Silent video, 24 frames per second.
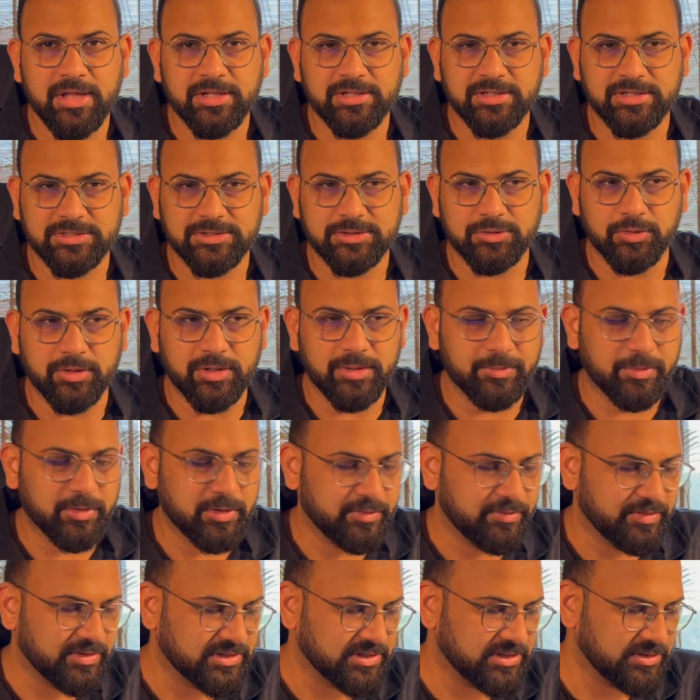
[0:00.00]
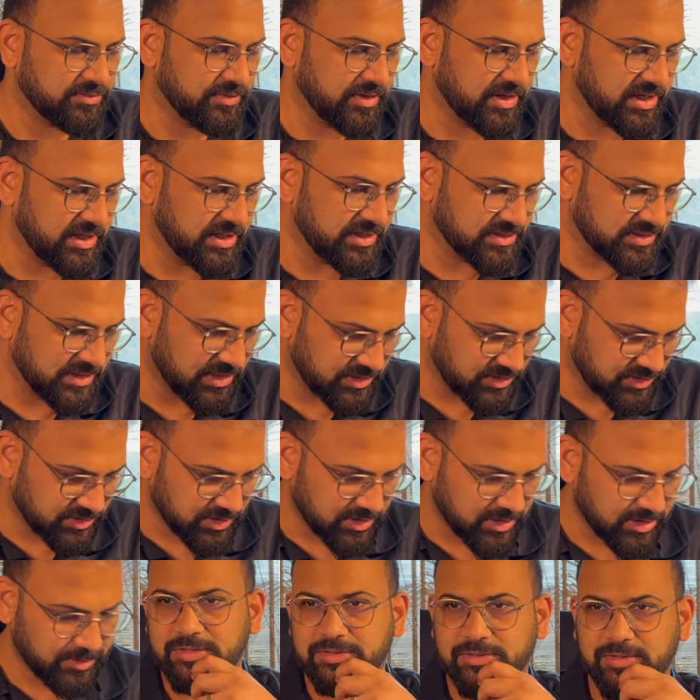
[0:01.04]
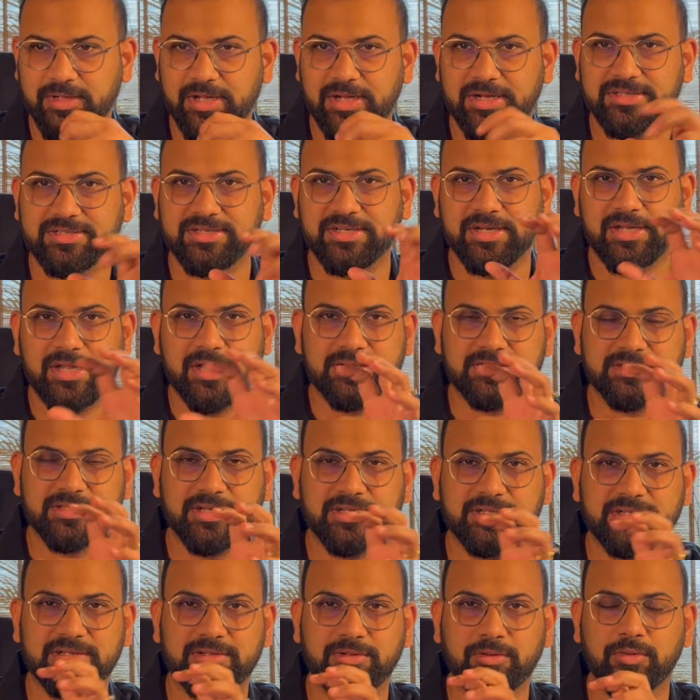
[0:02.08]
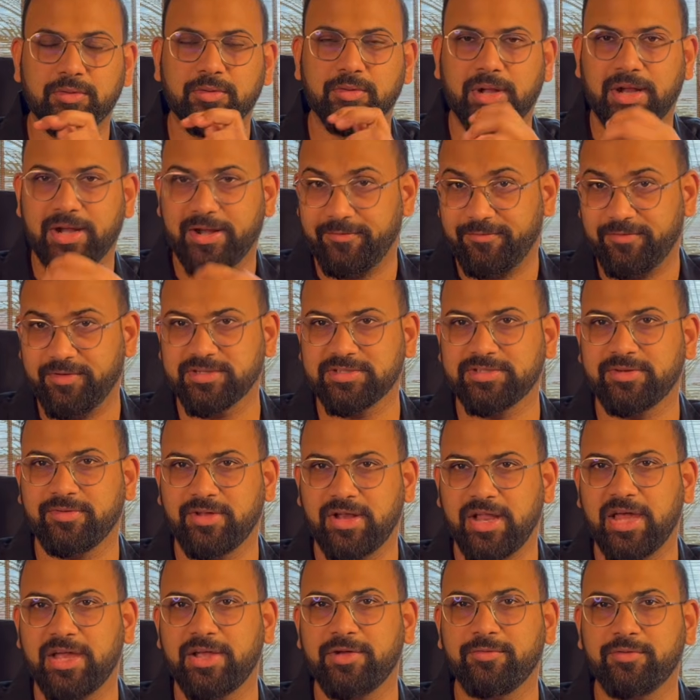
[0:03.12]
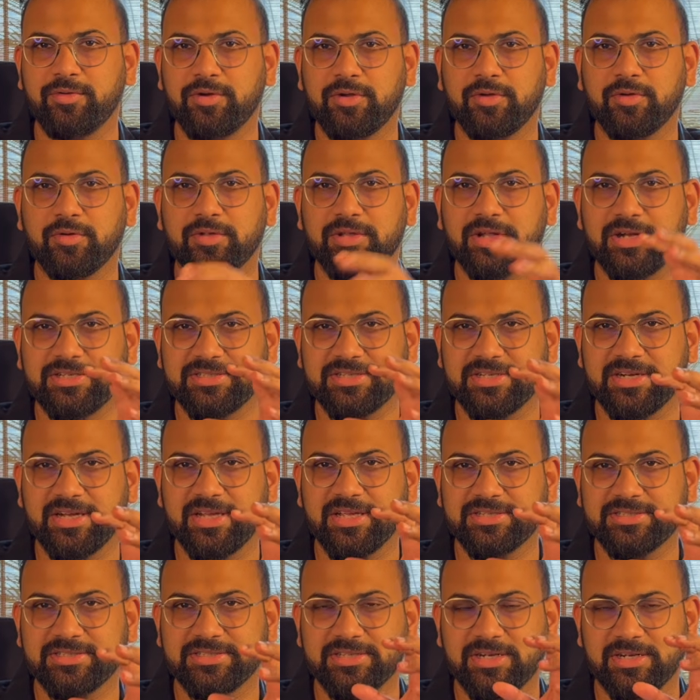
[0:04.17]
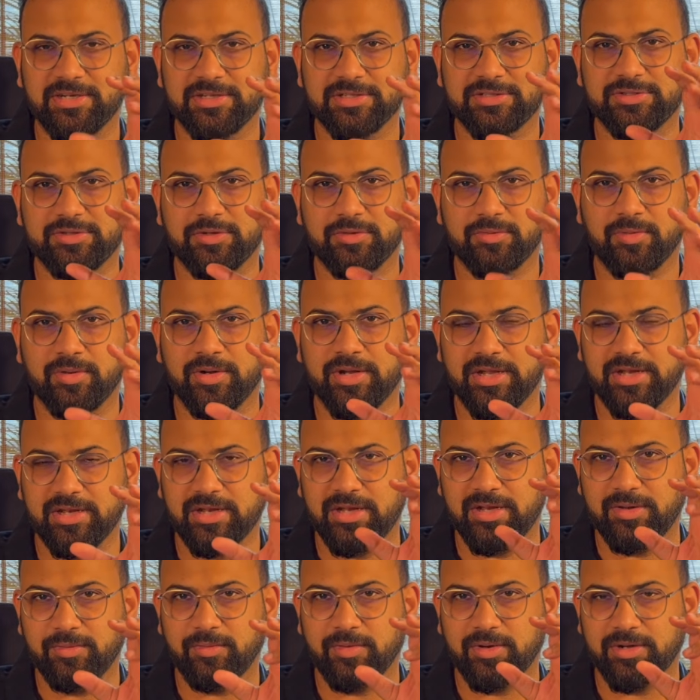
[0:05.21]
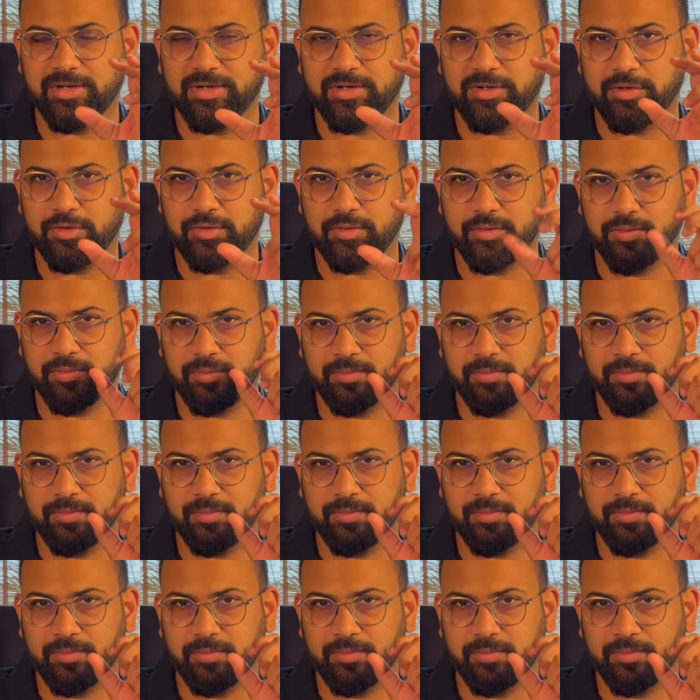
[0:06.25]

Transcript: The storyboard, which is very essential, so that Cdance can know, and first of all, I would know that Cdance has understood what I really wanted to do.